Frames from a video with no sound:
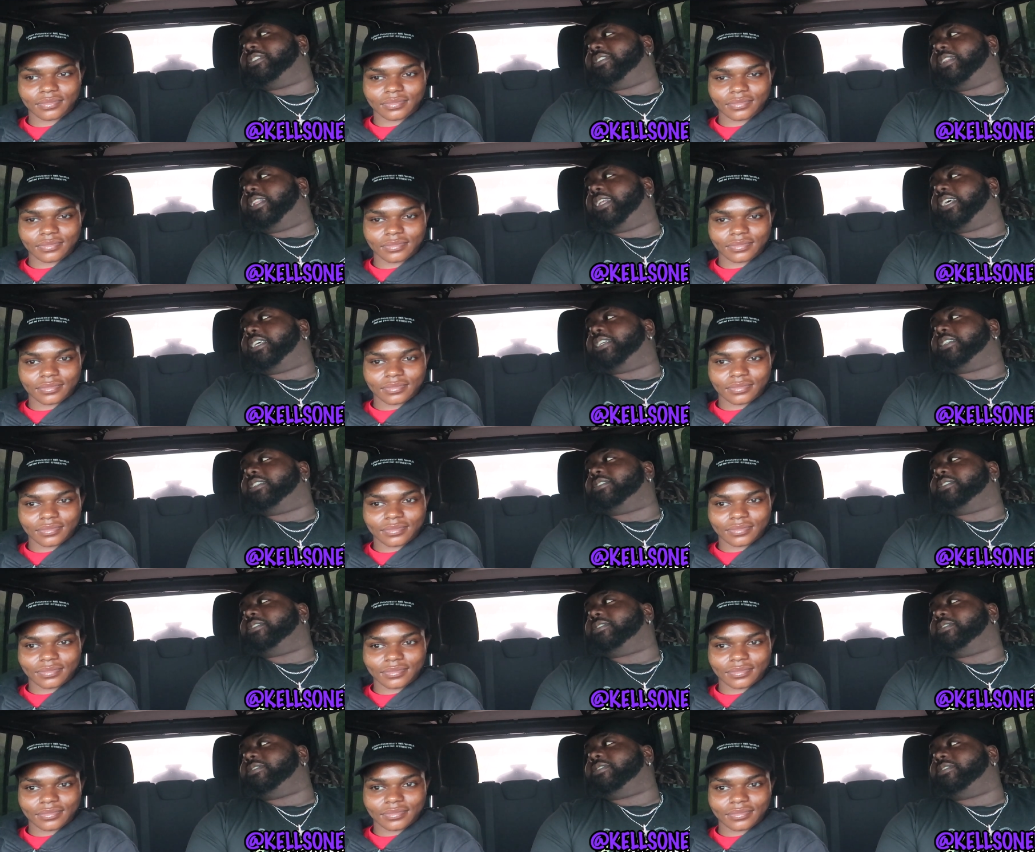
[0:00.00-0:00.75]
Speaker 1: Like,
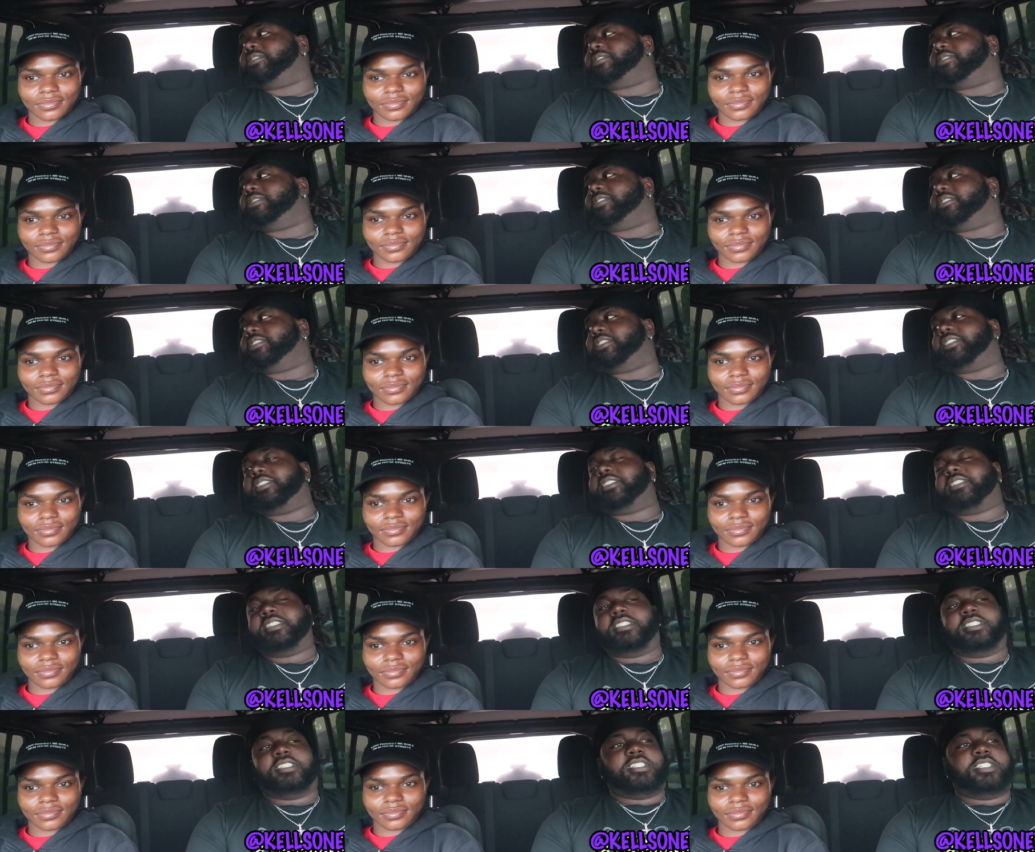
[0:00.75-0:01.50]

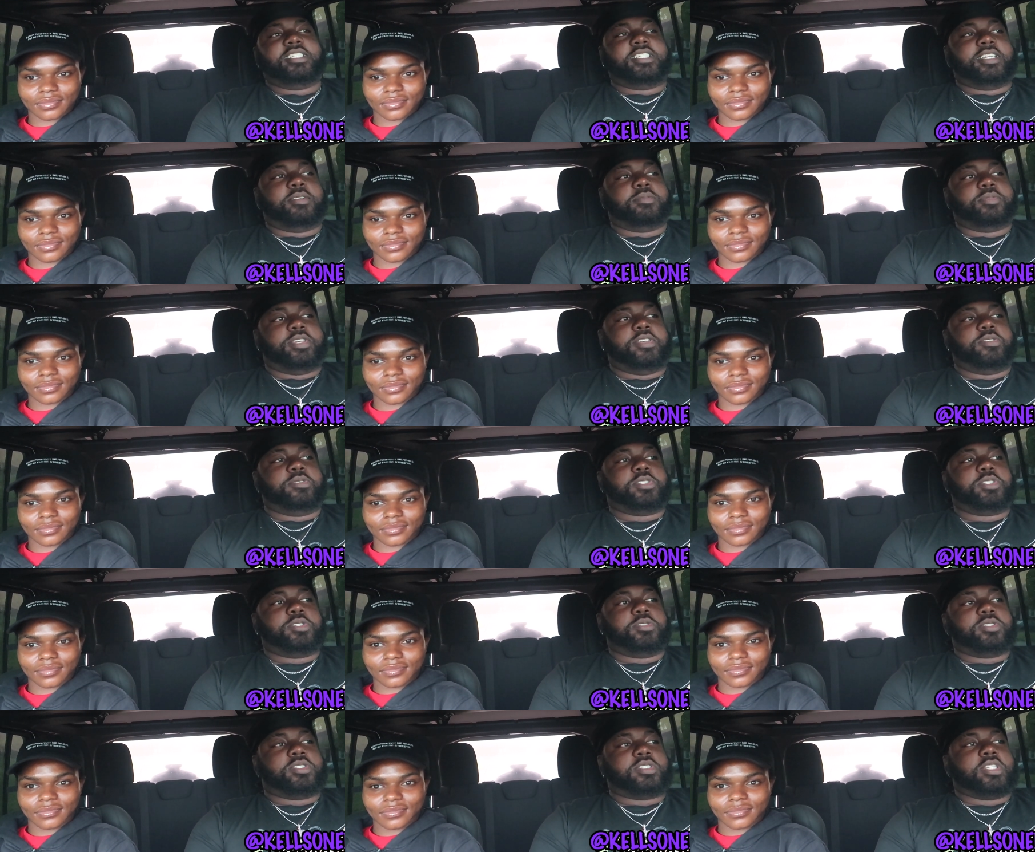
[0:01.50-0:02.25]
I hear
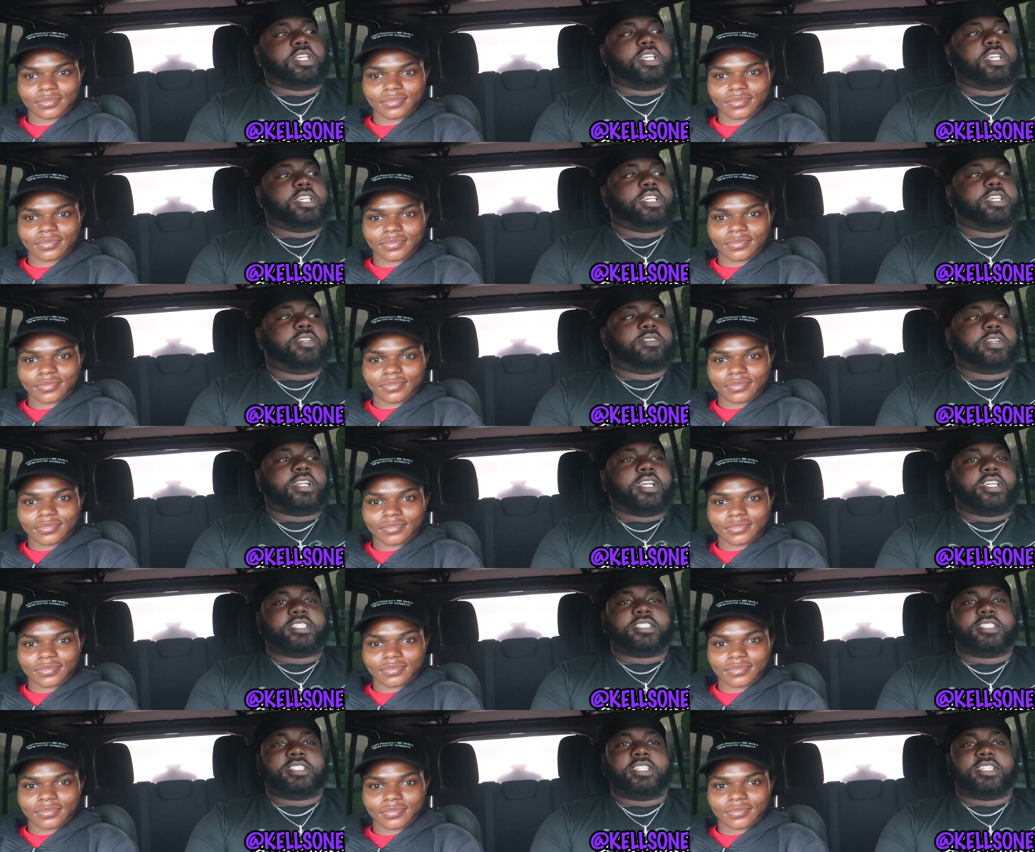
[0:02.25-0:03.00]
what you say, hear what
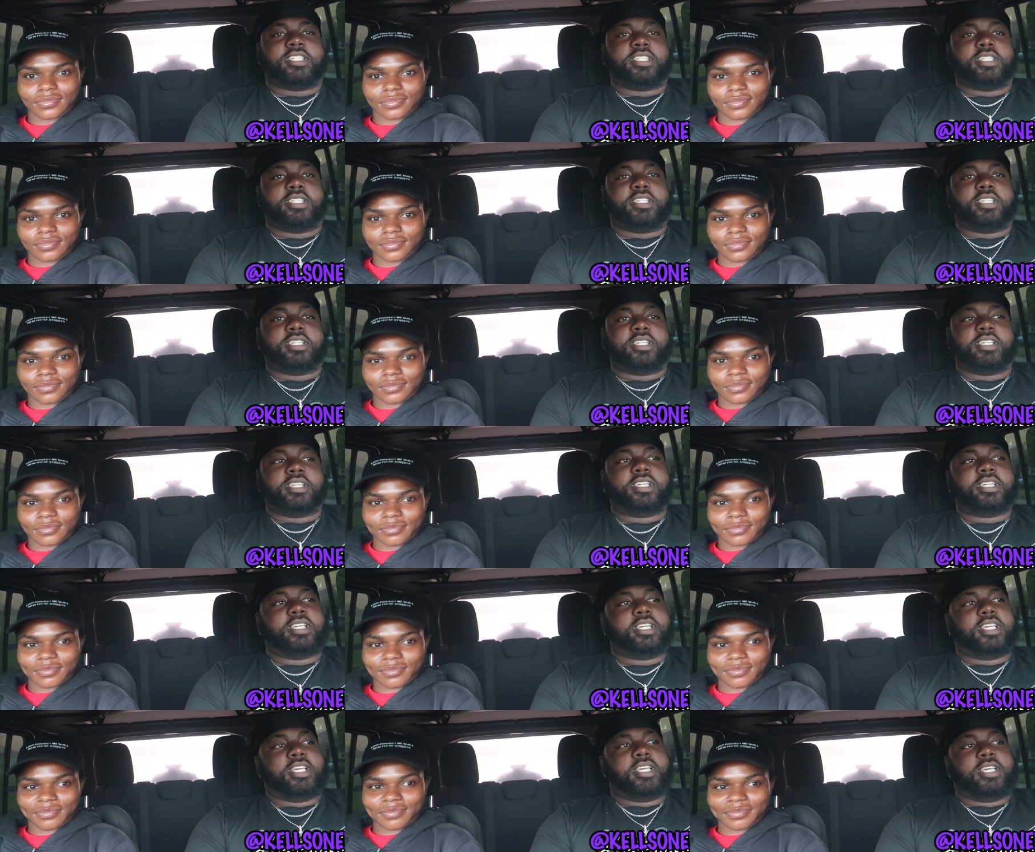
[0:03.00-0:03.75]
I say,
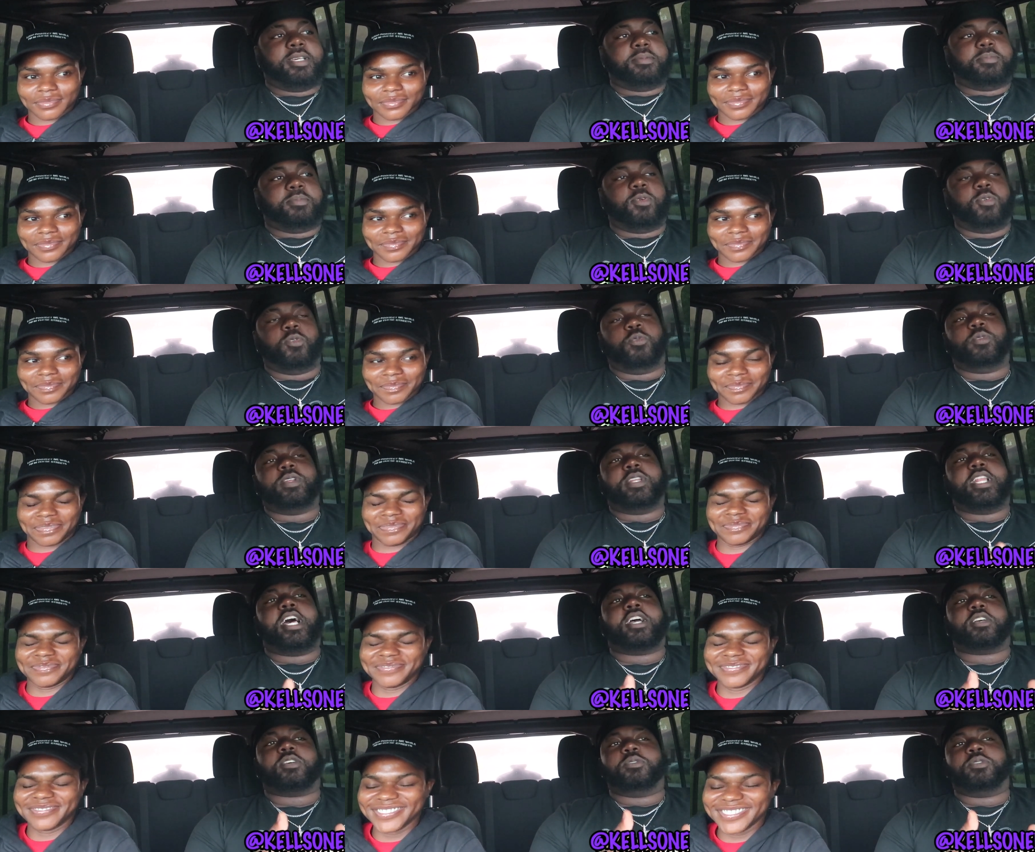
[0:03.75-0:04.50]
but what we're
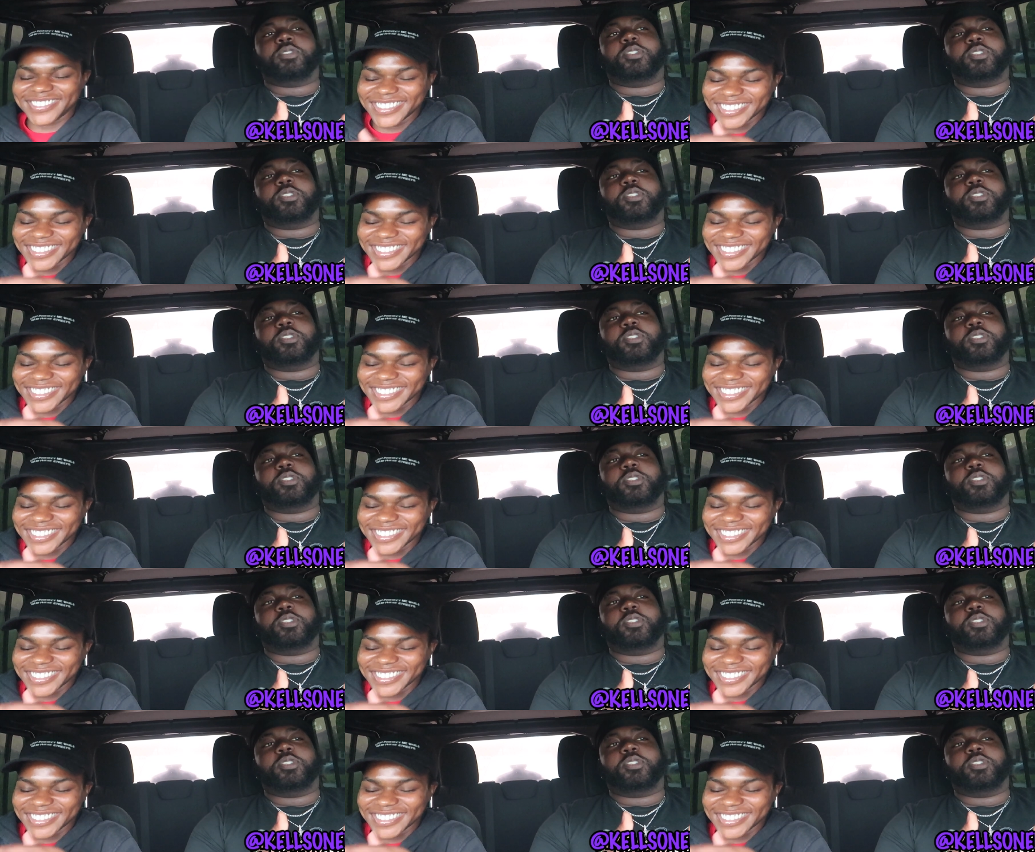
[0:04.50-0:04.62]
not gonna